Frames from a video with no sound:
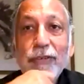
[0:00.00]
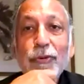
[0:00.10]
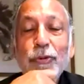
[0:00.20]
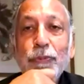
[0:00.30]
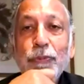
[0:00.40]
to
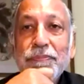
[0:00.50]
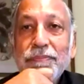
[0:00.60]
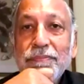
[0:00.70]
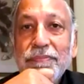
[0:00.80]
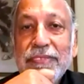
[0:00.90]
do
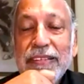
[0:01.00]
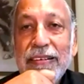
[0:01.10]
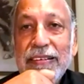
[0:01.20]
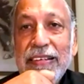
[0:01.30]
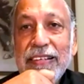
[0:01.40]

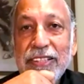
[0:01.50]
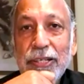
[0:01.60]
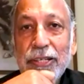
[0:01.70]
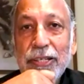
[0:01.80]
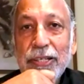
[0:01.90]

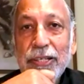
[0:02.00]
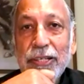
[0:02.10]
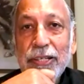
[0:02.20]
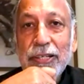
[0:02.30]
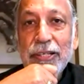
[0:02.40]
leadership,
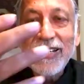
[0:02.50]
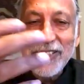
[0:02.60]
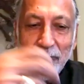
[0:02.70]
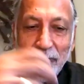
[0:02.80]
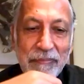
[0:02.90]
thought leadership?